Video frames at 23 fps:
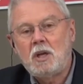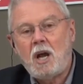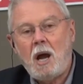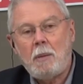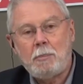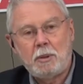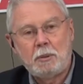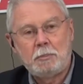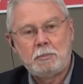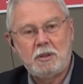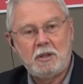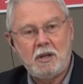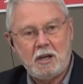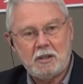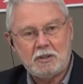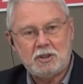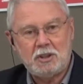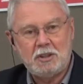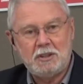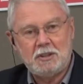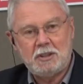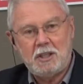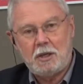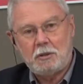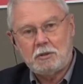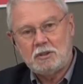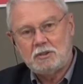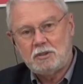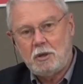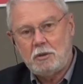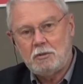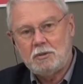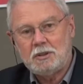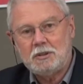copper production in
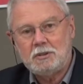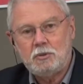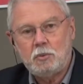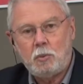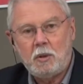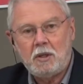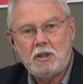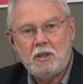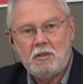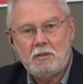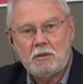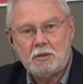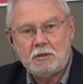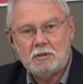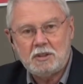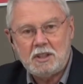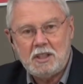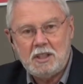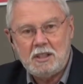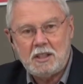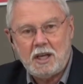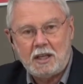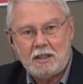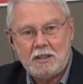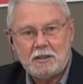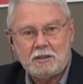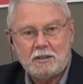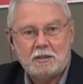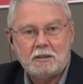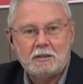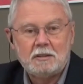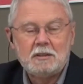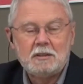Arizona in 2013, I hear.